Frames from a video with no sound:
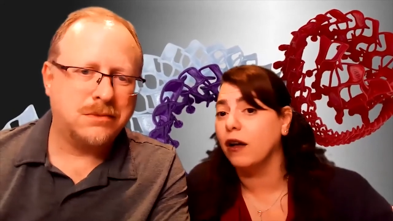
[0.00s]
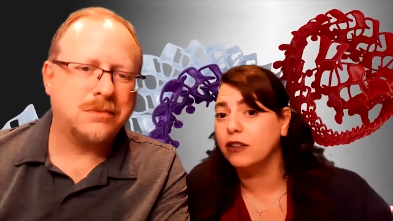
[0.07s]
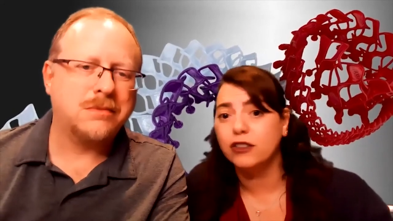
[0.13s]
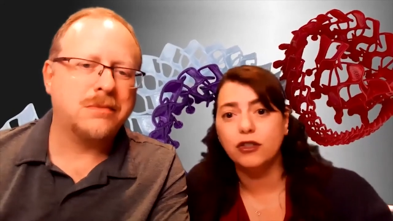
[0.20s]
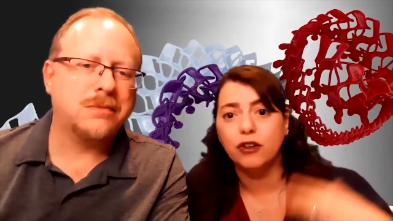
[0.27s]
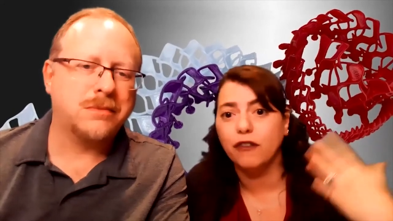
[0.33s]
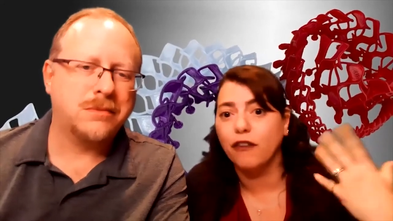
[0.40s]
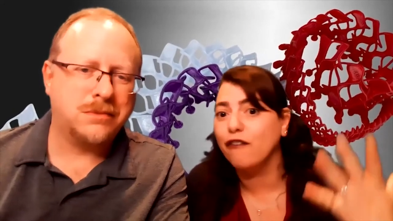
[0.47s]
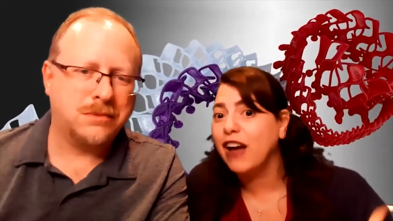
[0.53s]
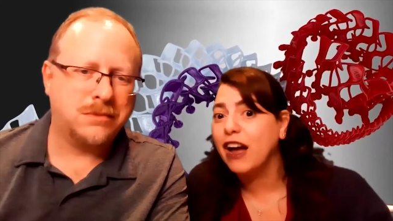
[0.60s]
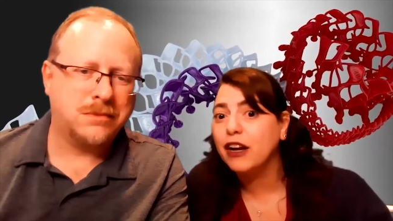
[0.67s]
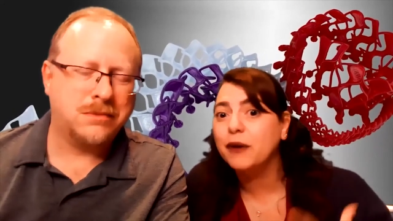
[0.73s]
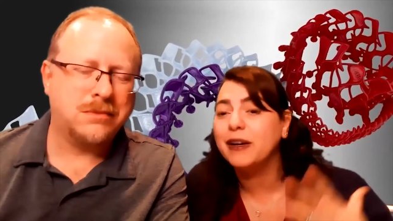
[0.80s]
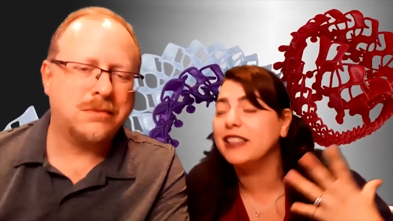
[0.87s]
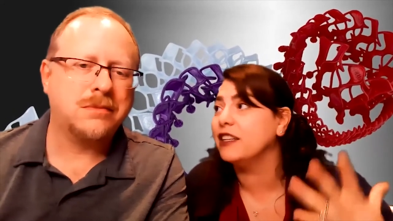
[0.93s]
Speaker 1: sort of
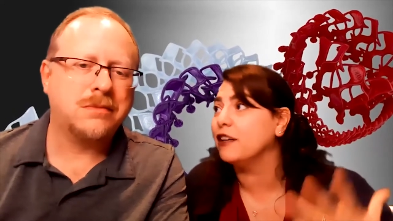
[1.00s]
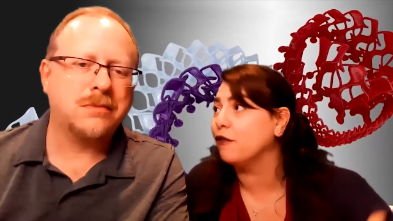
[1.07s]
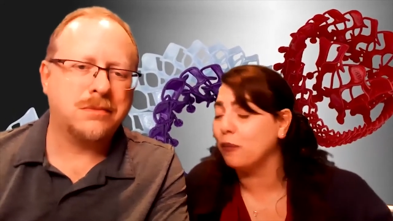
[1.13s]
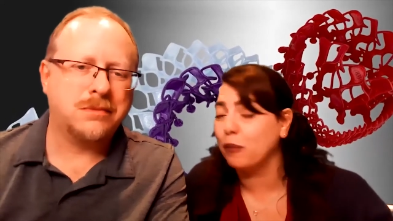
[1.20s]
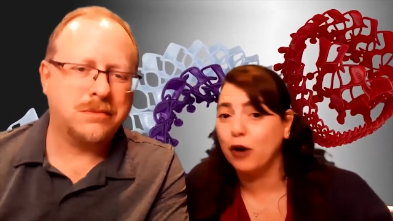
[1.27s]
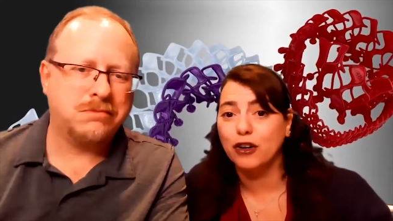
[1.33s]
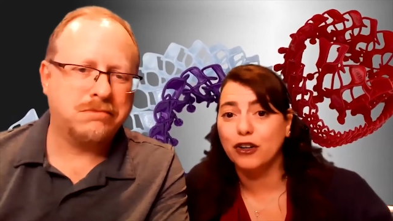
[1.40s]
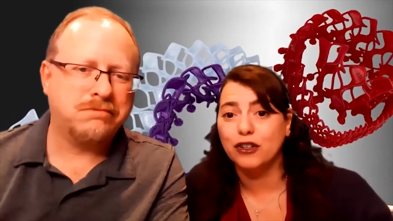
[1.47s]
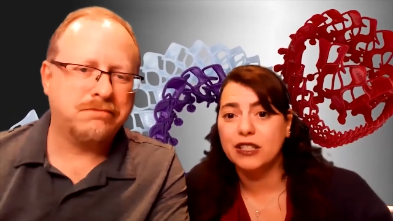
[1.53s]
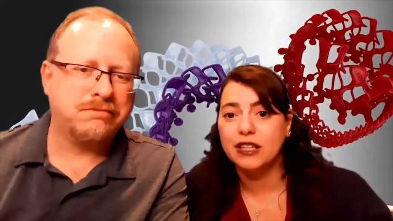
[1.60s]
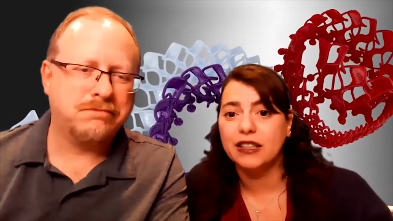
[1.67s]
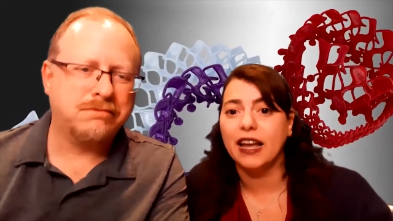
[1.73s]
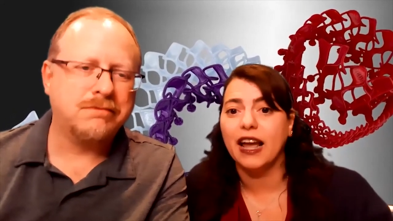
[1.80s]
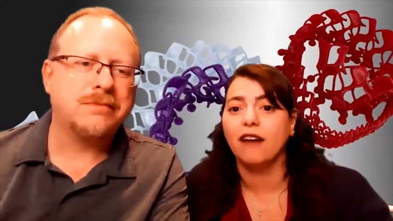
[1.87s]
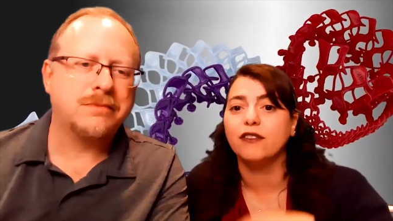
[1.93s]
evaluate the different partners that
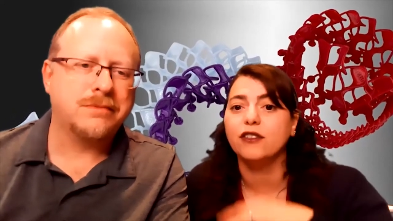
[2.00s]
they have.